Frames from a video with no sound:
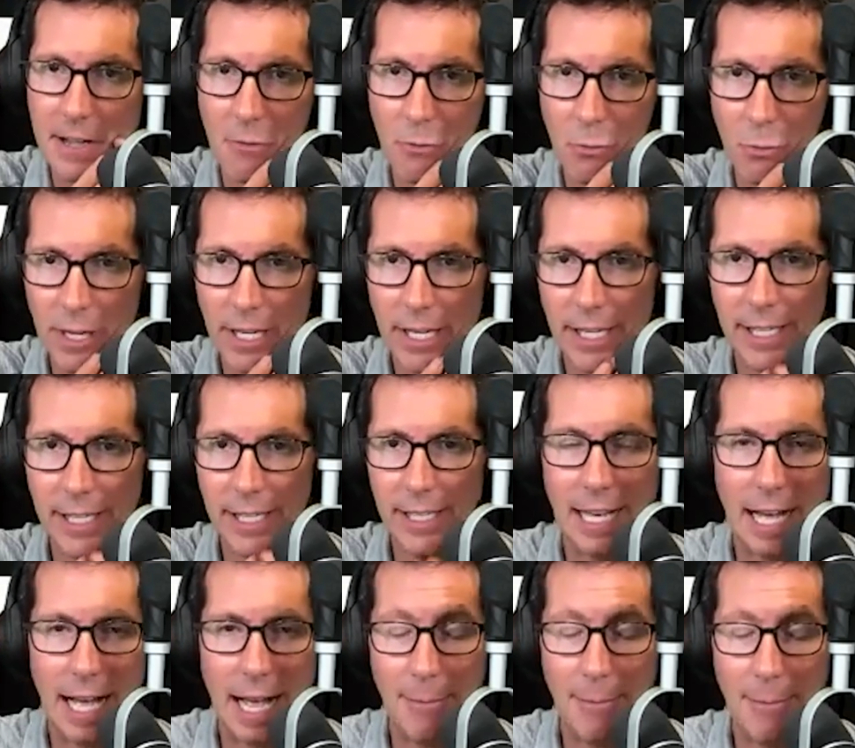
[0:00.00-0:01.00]

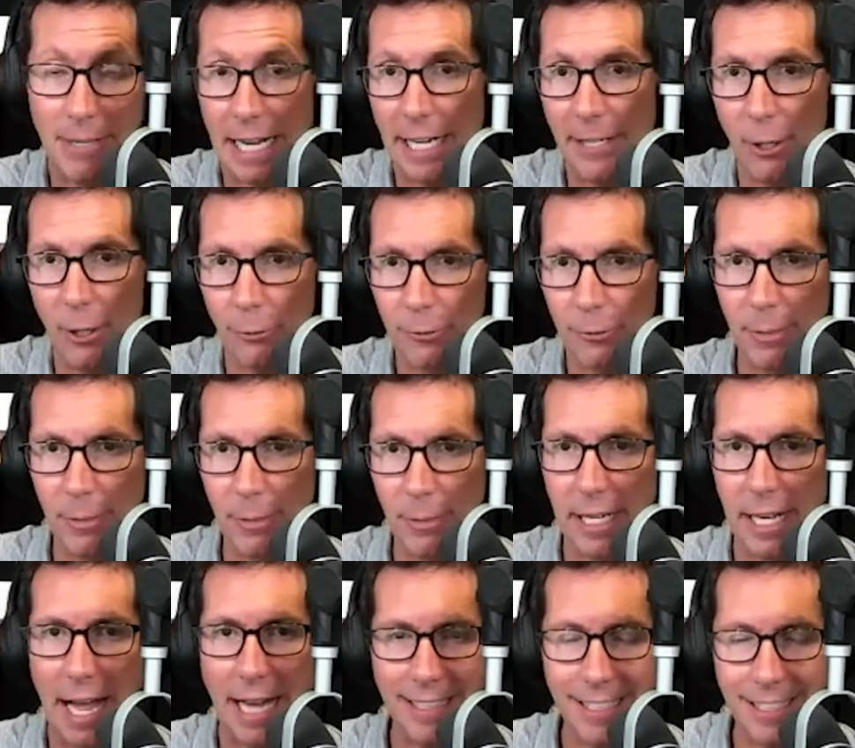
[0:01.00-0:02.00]
we i mean i know for
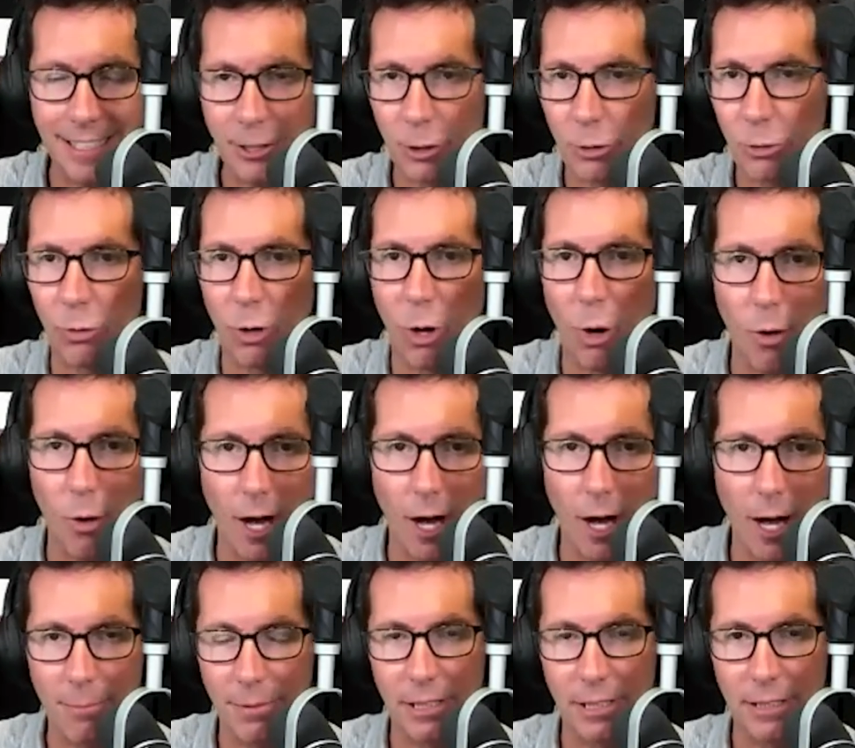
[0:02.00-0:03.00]
me i didn't grow
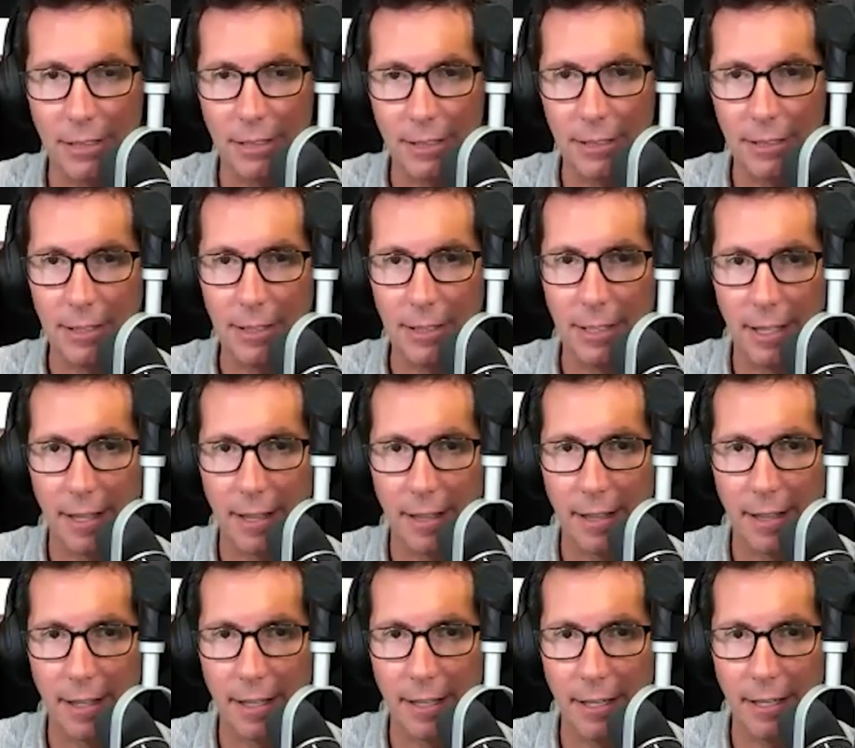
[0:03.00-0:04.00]
up
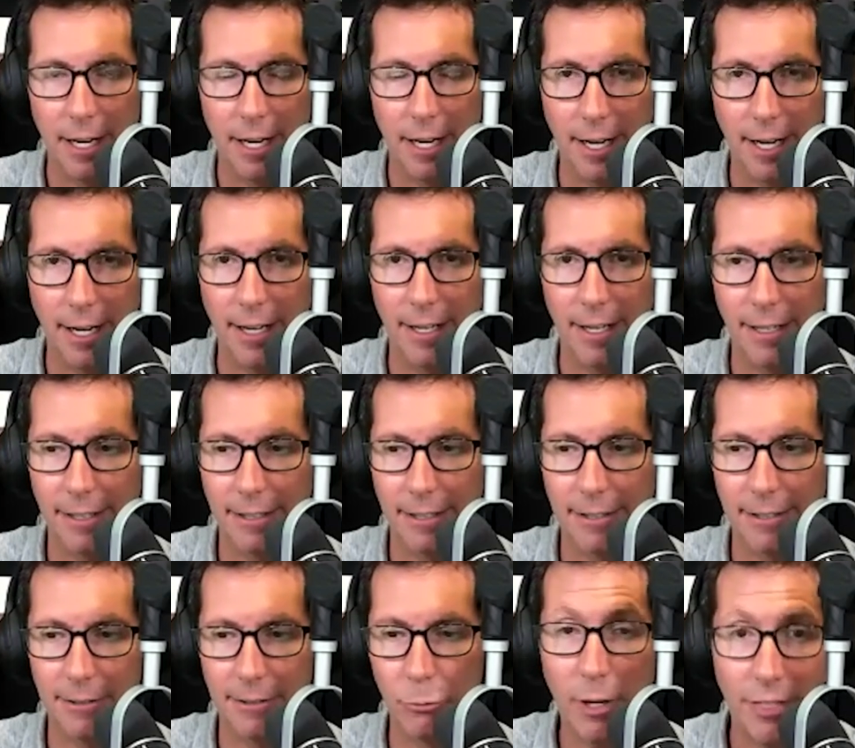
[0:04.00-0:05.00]
uh
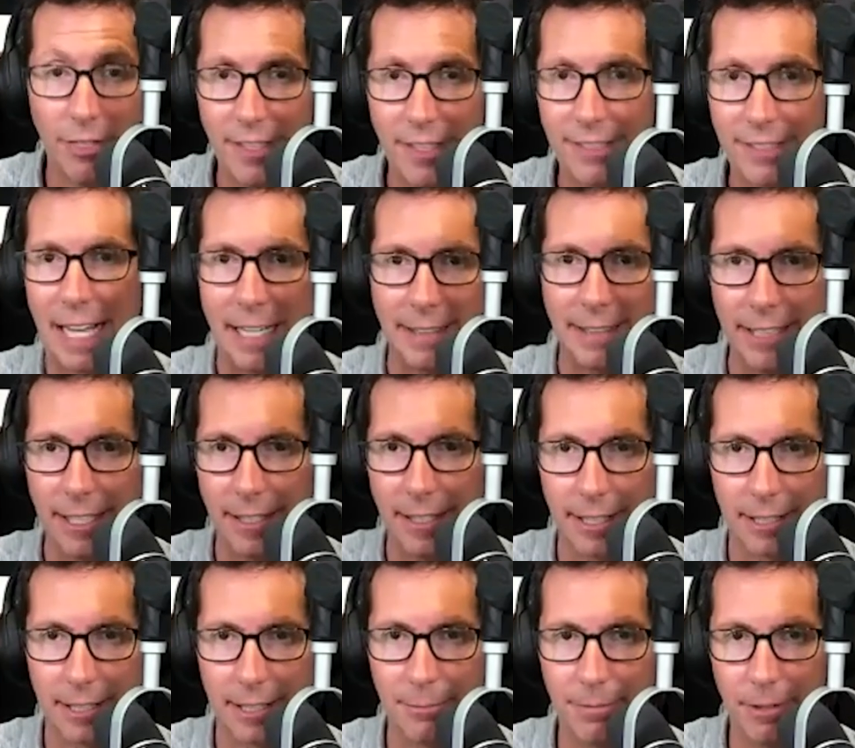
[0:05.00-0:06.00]
with this idea
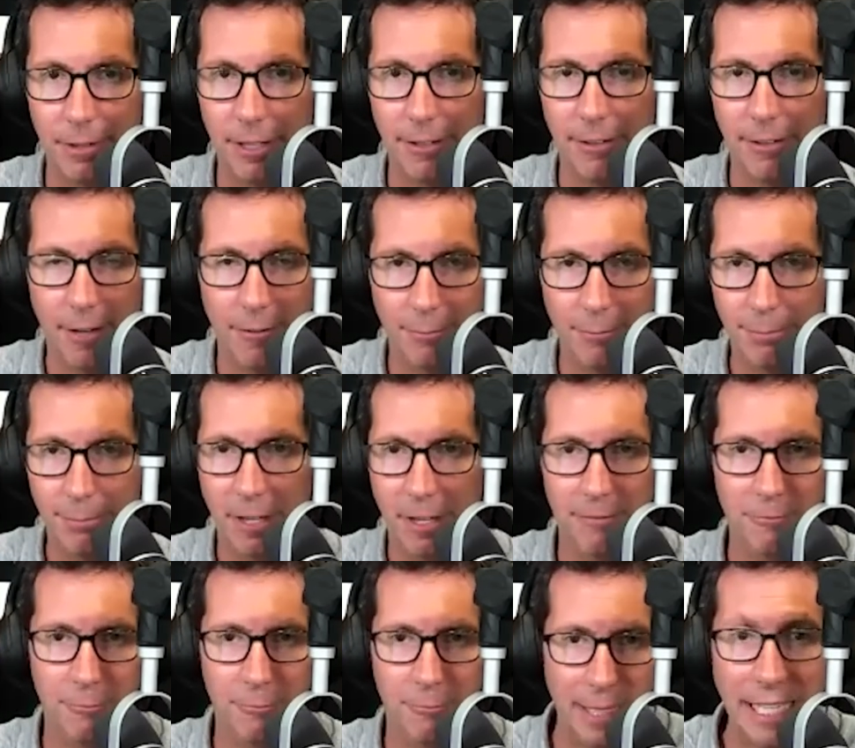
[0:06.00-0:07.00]
like of
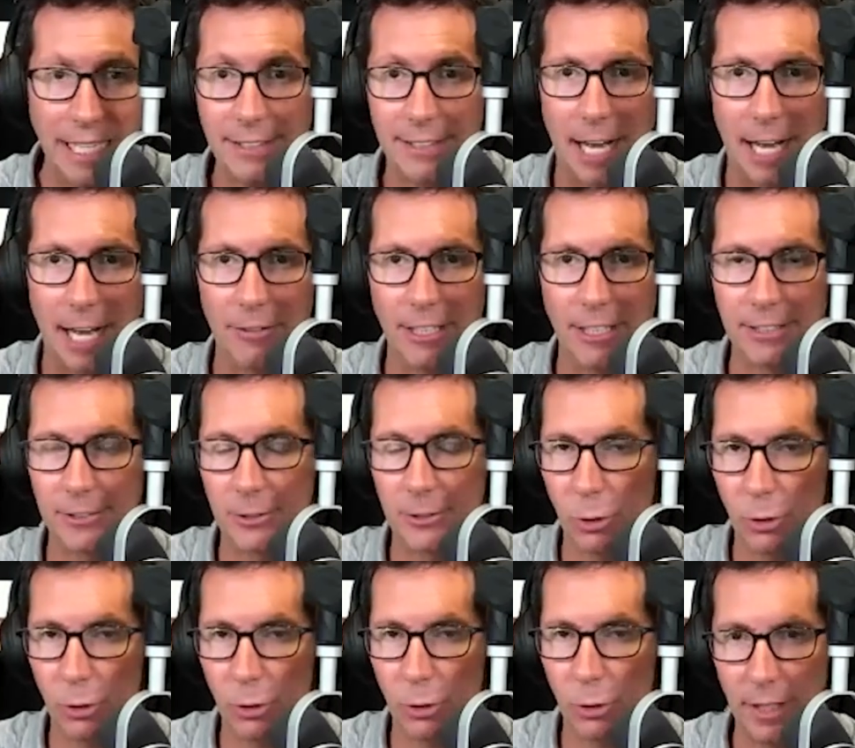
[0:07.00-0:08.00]
of being sovereign it's
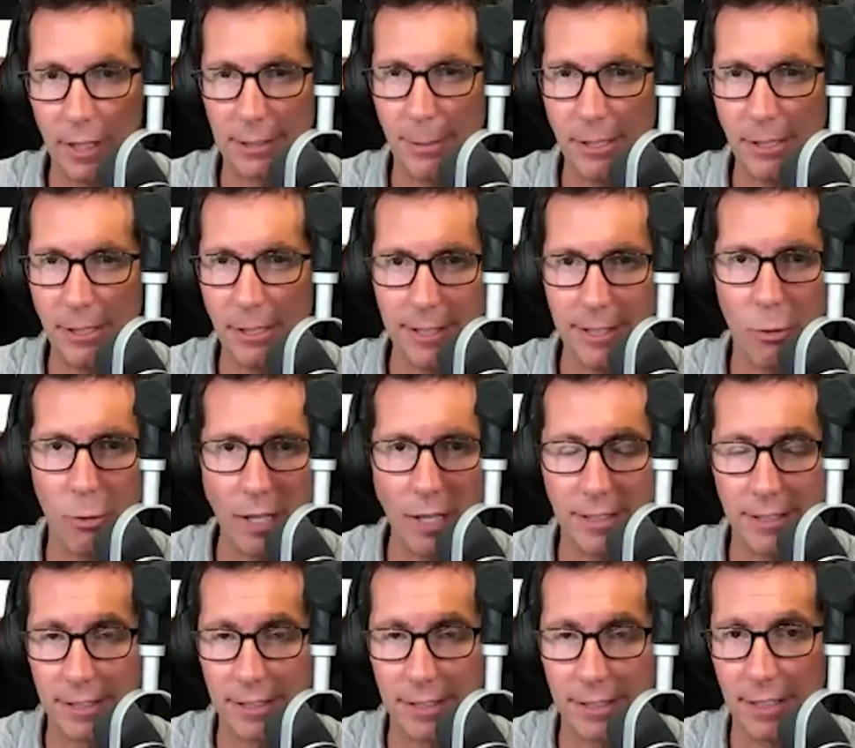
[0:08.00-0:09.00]
sort of a, especially in the
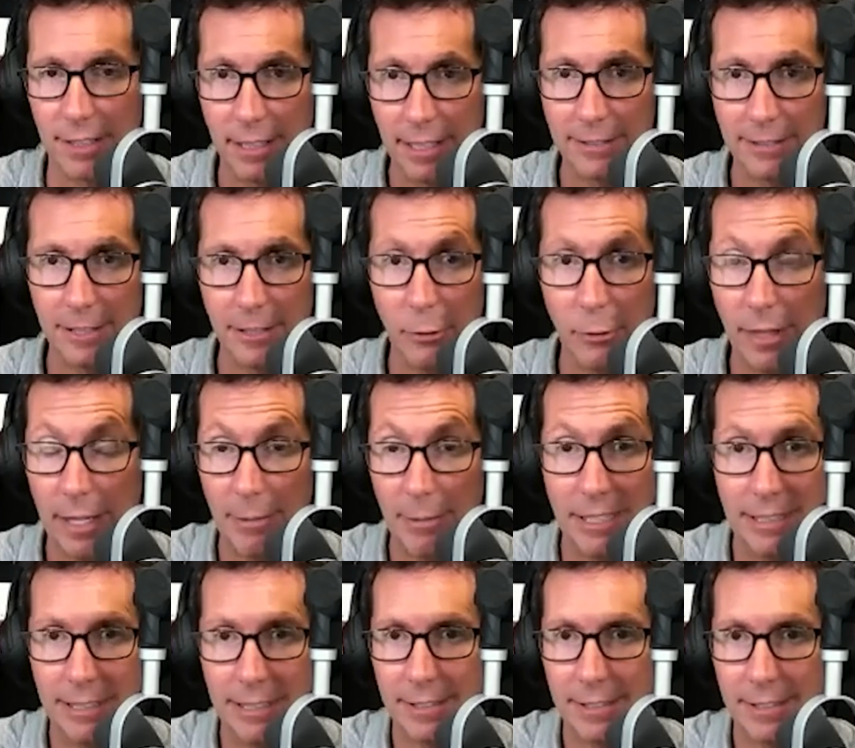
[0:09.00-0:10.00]
west it's a it's a new thing i
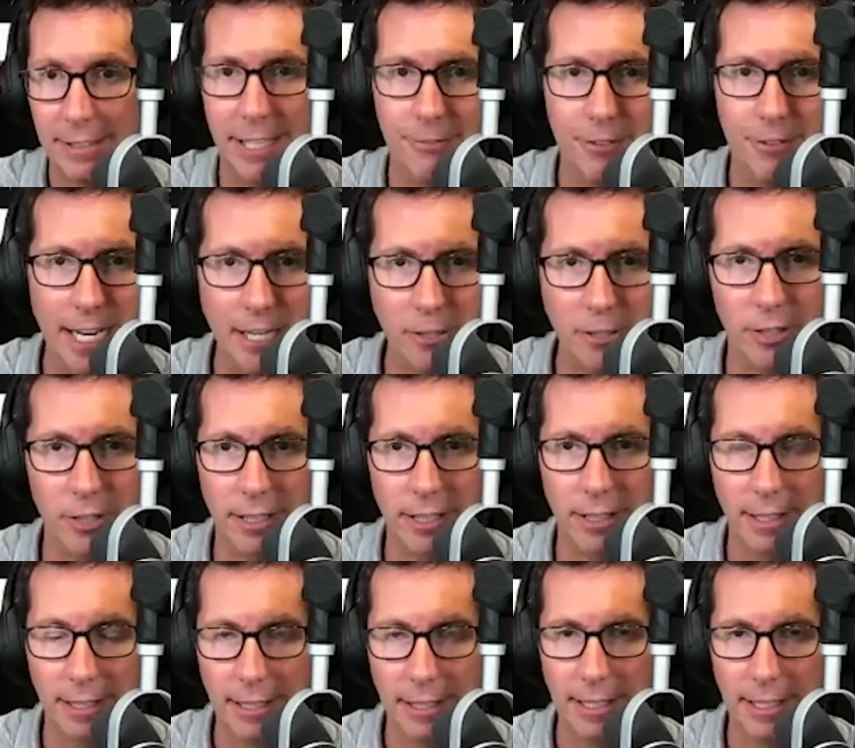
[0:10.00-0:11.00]
mean just think
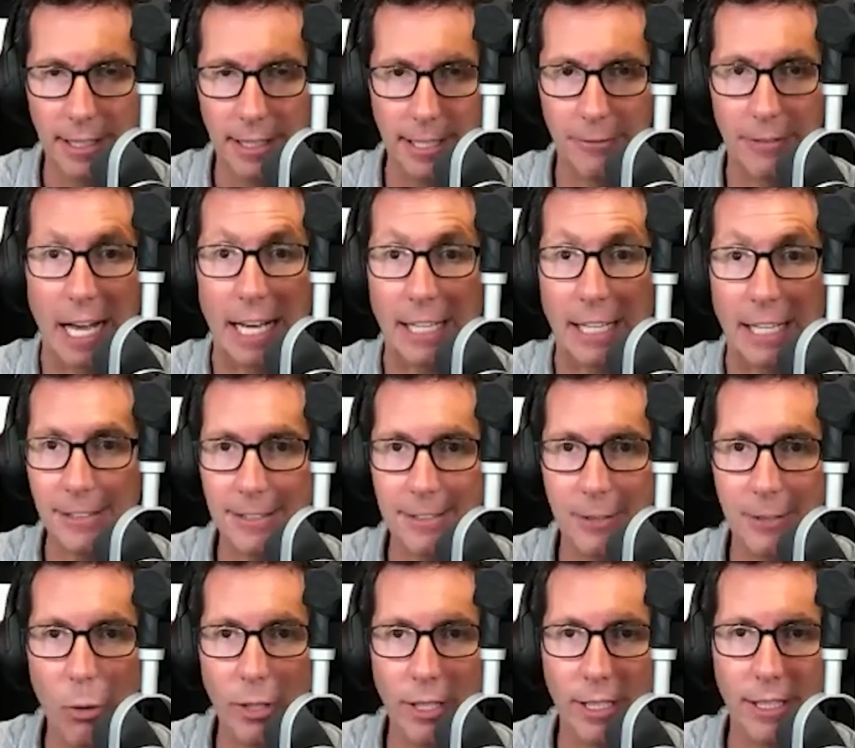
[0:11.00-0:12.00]
financially you've got yeah.
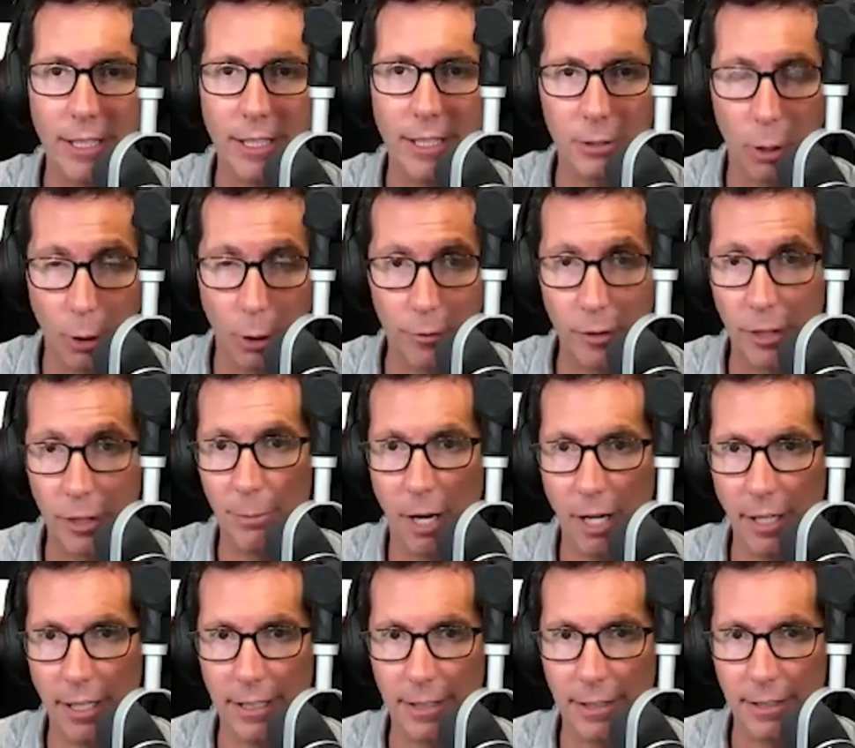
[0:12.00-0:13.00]
custodians over your
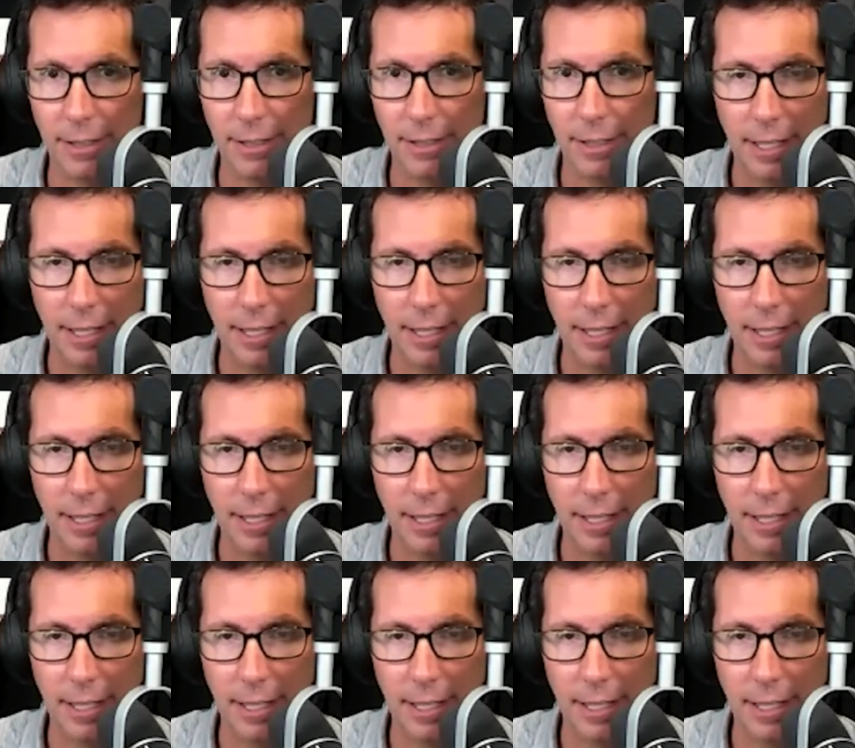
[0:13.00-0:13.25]
money